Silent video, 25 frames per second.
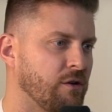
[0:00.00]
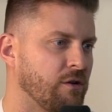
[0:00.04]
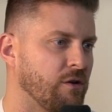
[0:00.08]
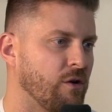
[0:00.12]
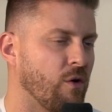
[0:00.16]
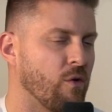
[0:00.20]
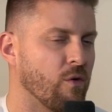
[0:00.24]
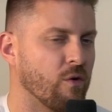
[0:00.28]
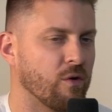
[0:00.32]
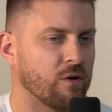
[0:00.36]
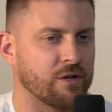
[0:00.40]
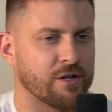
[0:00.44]

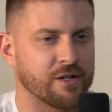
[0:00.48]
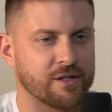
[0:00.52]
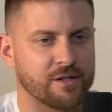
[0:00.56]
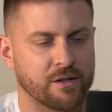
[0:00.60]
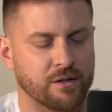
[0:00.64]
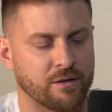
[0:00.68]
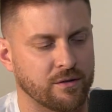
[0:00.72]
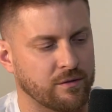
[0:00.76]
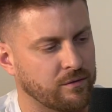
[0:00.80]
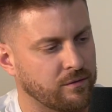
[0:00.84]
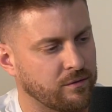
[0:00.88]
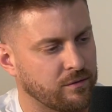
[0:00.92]
Or
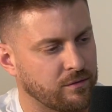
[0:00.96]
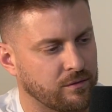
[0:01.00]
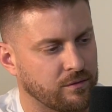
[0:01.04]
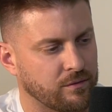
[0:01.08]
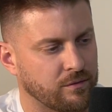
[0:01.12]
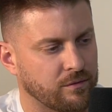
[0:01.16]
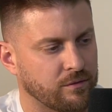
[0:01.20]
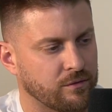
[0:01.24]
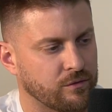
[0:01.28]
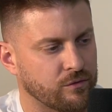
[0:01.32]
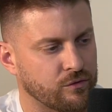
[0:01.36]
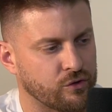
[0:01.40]
doesn't
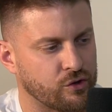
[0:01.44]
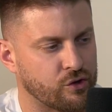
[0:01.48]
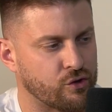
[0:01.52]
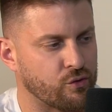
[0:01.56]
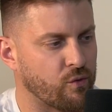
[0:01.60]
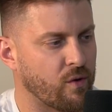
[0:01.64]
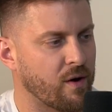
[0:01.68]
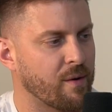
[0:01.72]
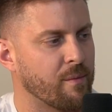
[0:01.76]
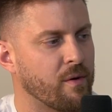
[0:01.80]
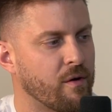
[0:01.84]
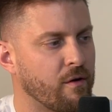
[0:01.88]

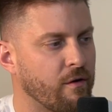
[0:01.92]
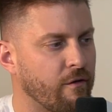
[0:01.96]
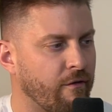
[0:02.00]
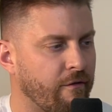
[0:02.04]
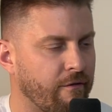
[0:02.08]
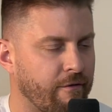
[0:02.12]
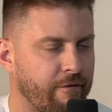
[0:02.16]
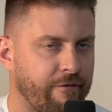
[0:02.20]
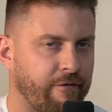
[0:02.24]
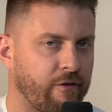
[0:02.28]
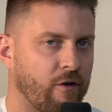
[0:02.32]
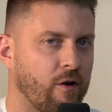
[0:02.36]
dribble
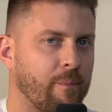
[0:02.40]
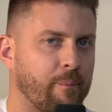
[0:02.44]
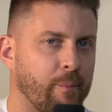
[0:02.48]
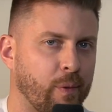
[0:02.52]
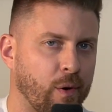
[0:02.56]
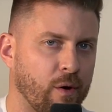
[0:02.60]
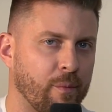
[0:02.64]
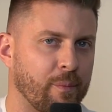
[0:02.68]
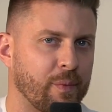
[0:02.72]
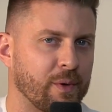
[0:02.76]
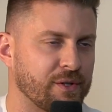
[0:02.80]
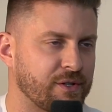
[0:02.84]
for a
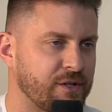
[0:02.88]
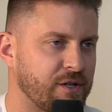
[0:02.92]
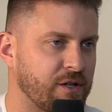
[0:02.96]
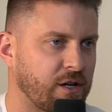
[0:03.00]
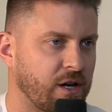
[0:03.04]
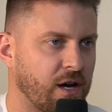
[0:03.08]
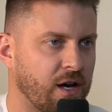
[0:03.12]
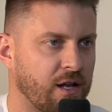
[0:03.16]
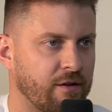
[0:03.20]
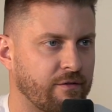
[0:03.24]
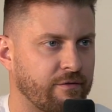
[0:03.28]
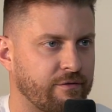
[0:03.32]
purpose. He
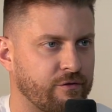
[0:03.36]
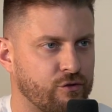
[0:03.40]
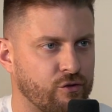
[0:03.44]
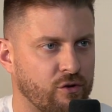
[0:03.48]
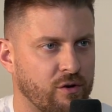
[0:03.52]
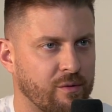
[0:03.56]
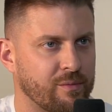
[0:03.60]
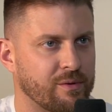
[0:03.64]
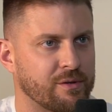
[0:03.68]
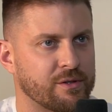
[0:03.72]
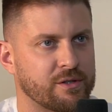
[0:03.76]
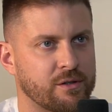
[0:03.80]
kind of
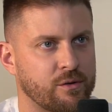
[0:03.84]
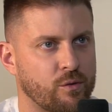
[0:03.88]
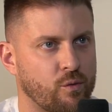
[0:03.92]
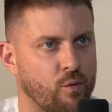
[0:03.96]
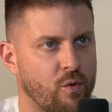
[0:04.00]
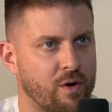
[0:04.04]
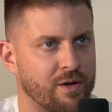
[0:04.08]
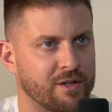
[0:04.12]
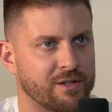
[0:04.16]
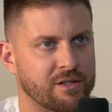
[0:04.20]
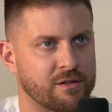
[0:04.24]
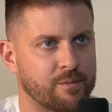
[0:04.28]
dribbles in
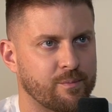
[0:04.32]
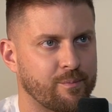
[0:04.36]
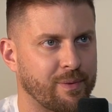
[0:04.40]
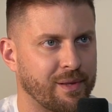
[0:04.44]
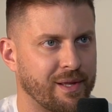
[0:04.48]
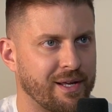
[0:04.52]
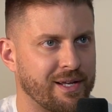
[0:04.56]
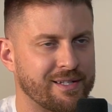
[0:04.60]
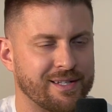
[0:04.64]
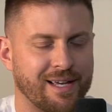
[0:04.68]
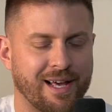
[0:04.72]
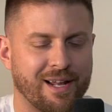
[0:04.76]
one
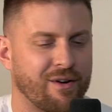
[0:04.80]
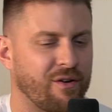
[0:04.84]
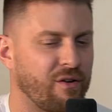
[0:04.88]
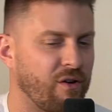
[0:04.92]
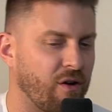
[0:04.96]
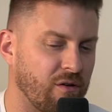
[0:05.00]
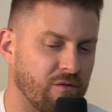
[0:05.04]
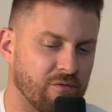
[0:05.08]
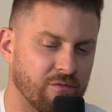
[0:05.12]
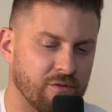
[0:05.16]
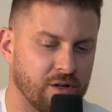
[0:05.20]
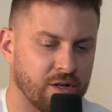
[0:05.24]
place. I don't
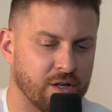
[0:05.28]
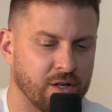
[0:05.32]
know.